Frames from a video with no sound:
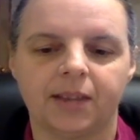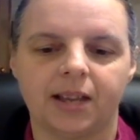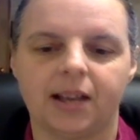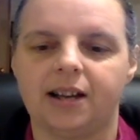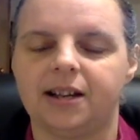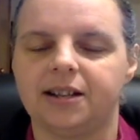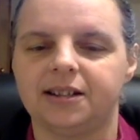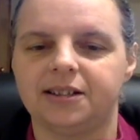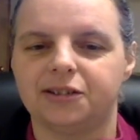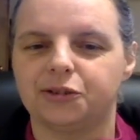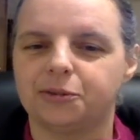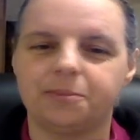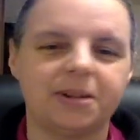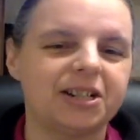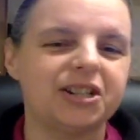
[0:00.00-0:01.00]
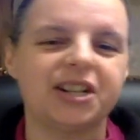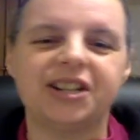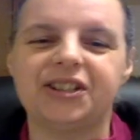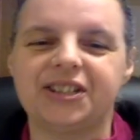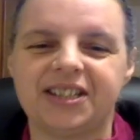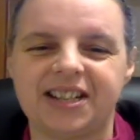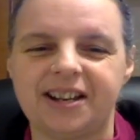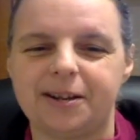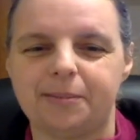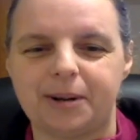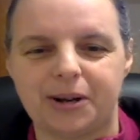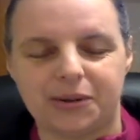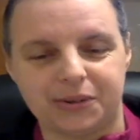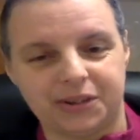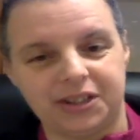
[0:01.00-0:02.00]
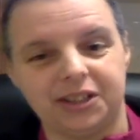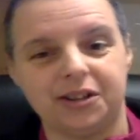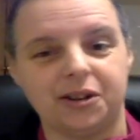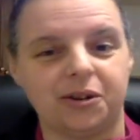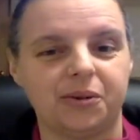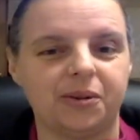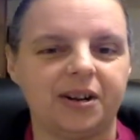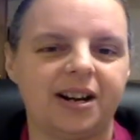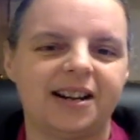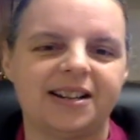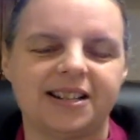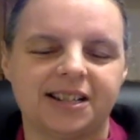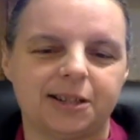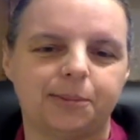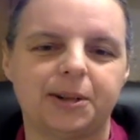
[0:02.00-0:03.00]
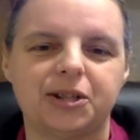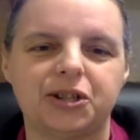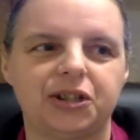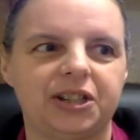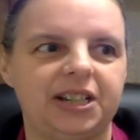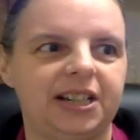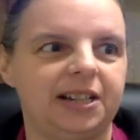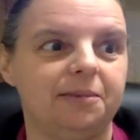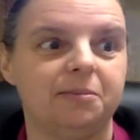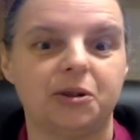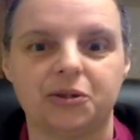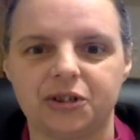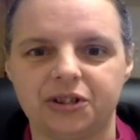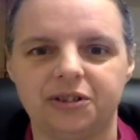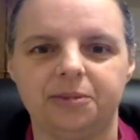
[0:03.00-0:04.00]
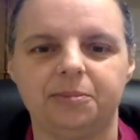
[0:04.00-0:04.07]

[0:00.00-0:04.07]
And there's much I could say about, you know, especially emotional